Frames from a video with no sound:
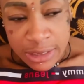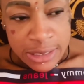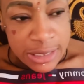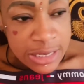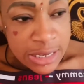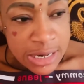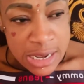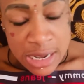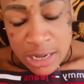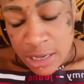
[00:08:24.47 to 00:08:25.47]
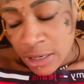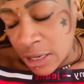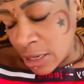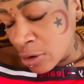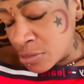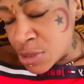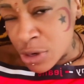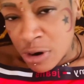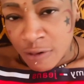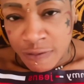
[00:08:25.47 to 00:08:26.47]
The Gleaner, The
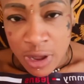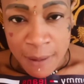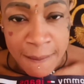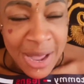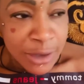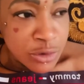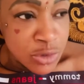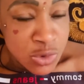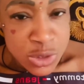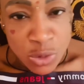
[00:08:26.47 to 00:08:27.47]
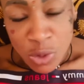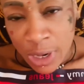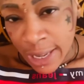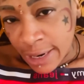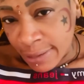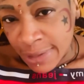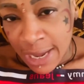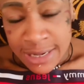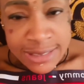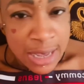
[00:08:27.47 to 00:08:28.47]
Observer, Mag News, the whole of them,
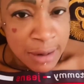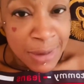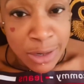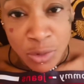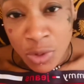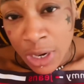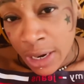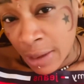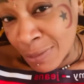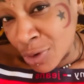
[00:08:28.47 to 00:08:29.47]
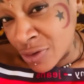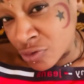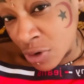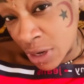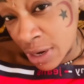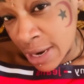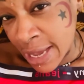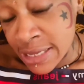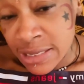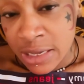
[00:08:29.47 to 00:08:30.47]
Dancehall Mag, the whole of them is
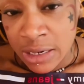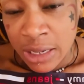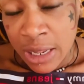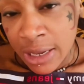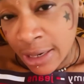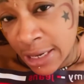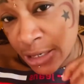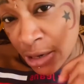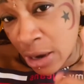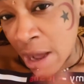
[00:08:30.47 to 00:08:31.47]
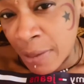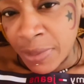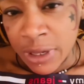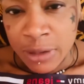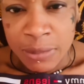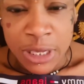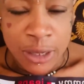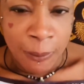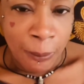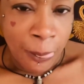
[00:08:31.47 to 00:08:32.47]
recognizing that you're not copying
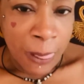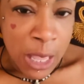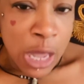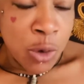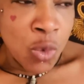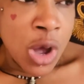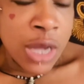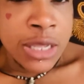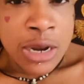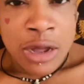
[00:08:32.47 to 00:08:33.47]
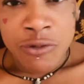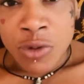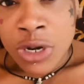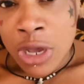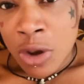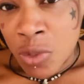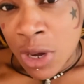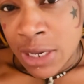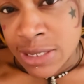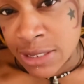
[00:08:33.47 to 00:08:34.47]
me and walking off with the
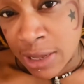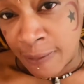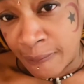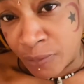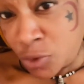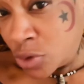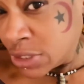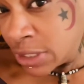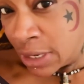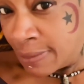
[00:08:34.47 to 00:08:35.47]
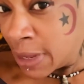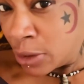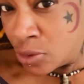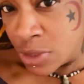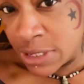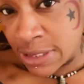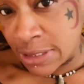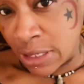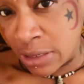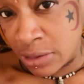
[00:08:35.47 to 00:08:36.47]
awards them. Don't think them not
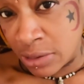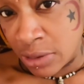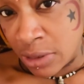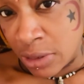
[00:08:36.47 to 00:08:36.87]
noticing.